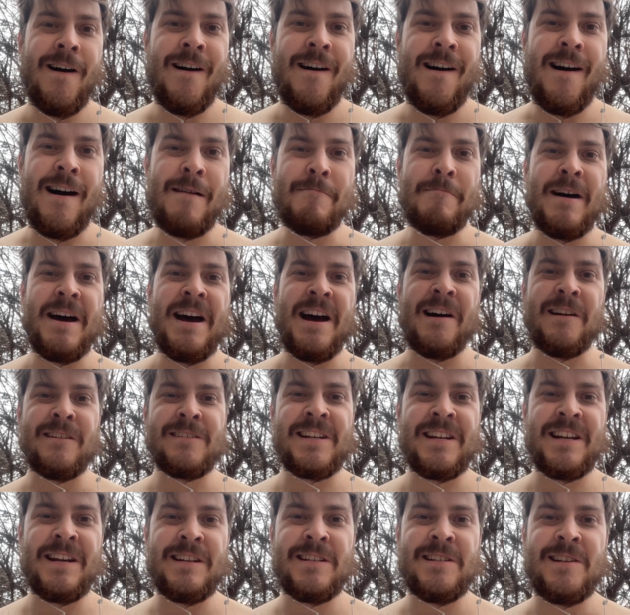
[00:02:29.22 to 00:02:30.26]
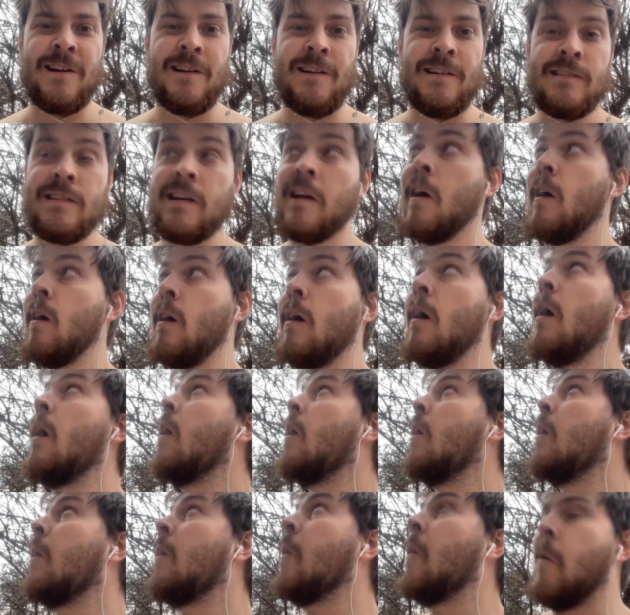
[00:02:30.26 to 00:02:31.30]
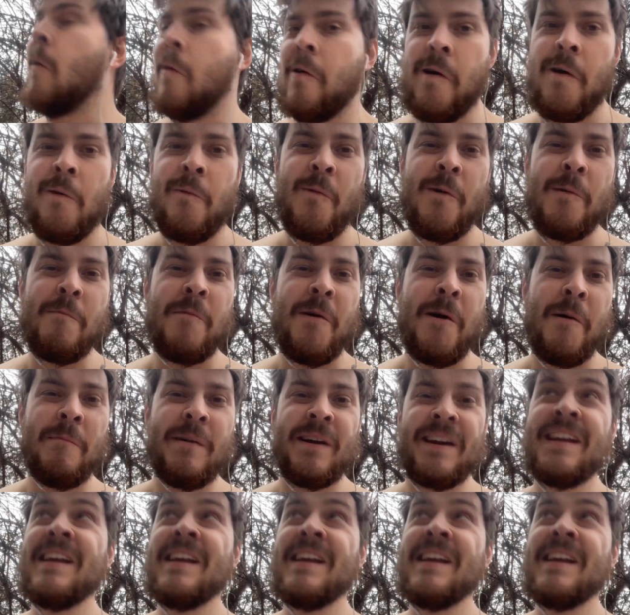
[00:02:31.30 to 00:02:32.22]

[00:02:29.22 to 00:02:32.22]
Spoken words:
I'm a healthy adult. One moment.